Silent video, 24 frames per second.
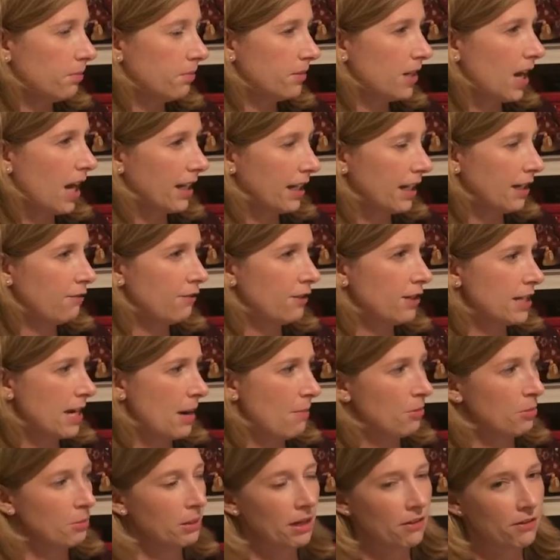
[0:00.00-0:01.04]
not infant
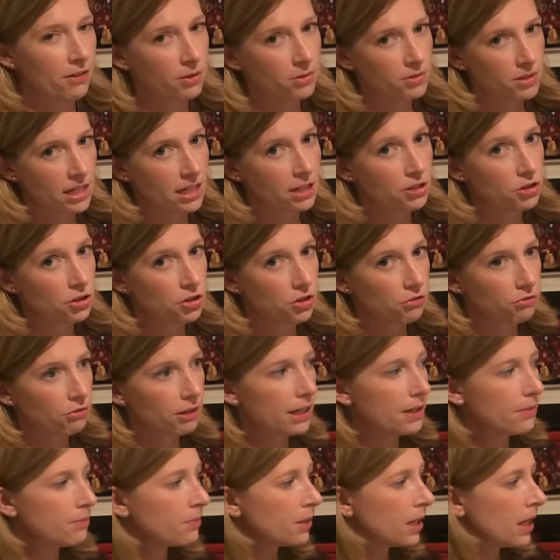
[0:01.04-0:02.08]
temperament, I think it was age
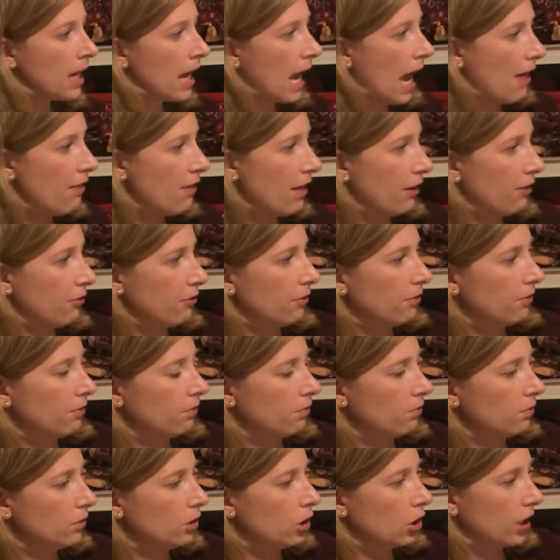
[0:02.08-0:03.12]
3, and then
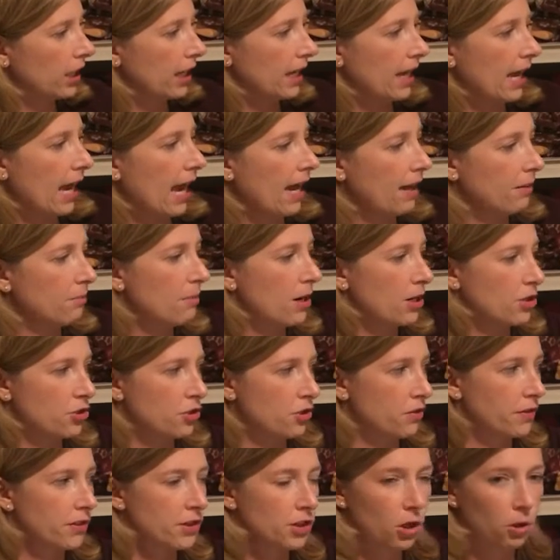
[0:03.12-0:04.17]
looking at
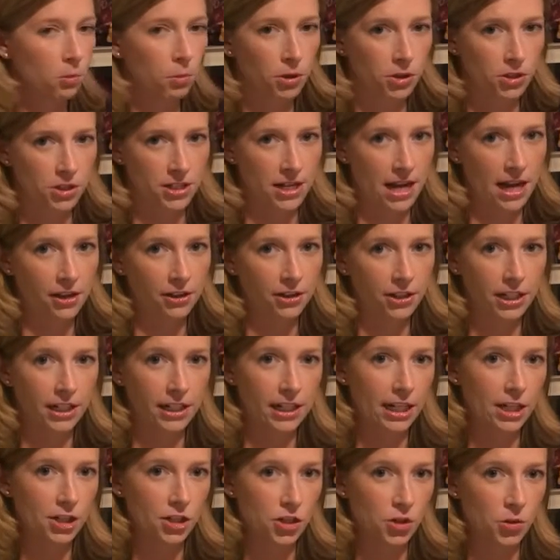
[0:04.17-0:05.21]
measures of adult personality at
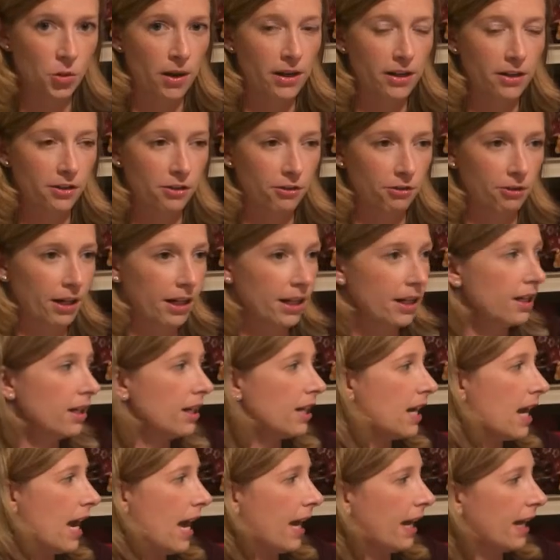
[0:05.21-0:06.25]
age 23,
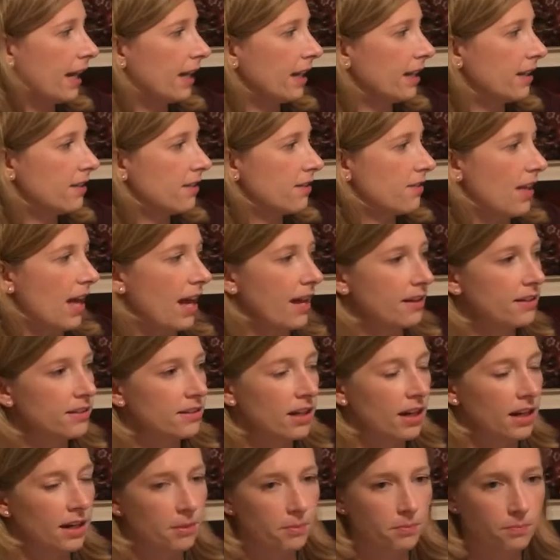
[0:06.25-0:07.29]
and that
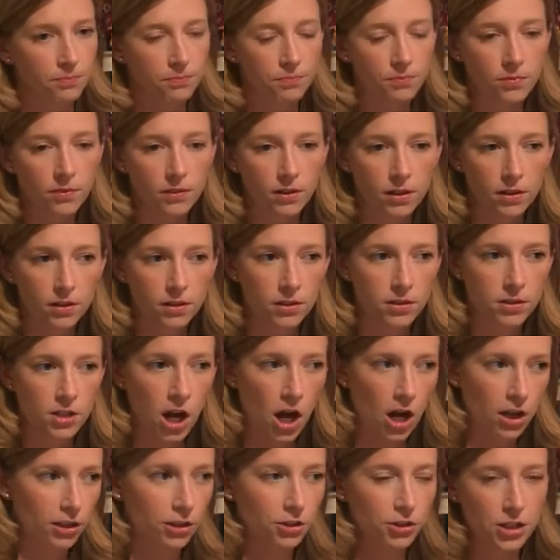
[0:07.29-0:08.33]

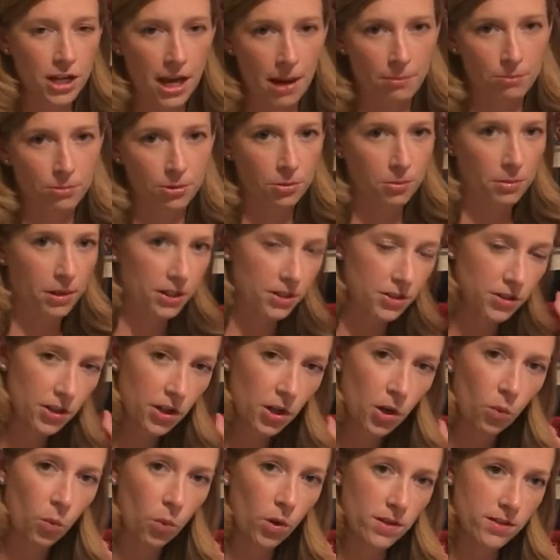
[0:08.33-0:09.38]
toddler temperament
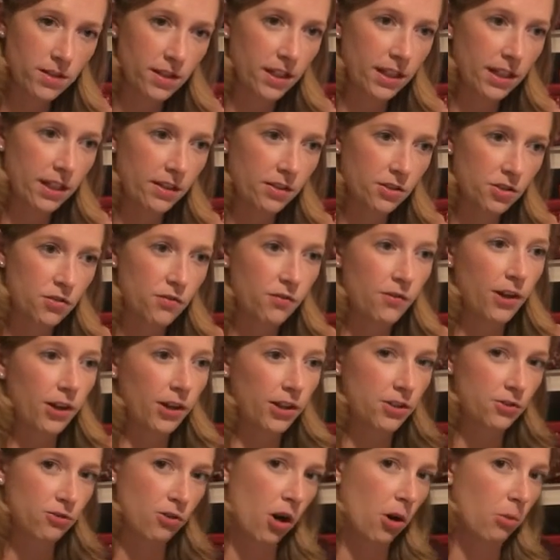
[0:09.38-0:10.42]
was a
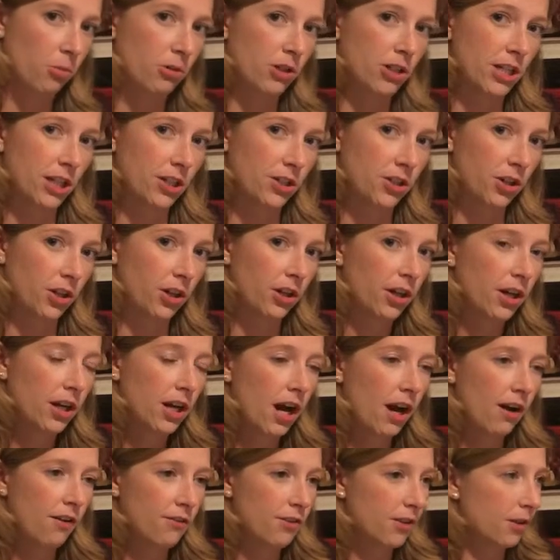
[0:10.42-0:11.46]
very strong predictor
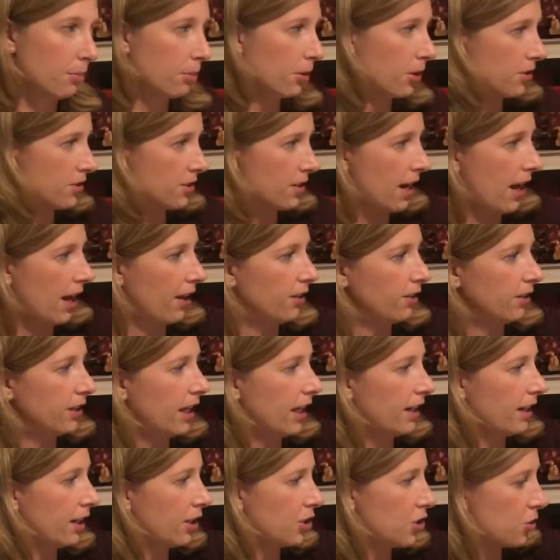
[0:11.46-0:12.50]
of the personality
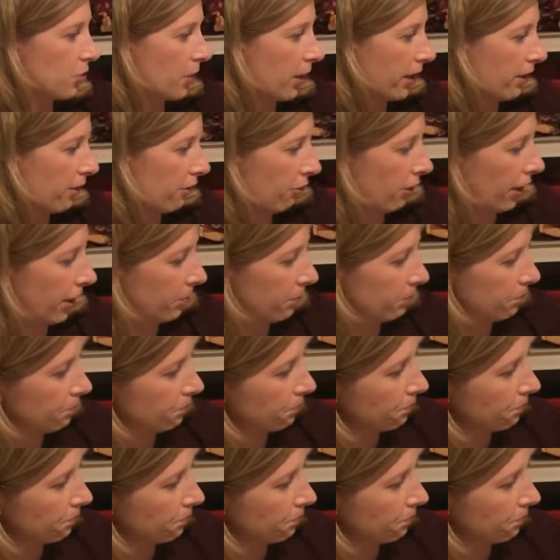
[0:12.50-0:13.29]
at age 23.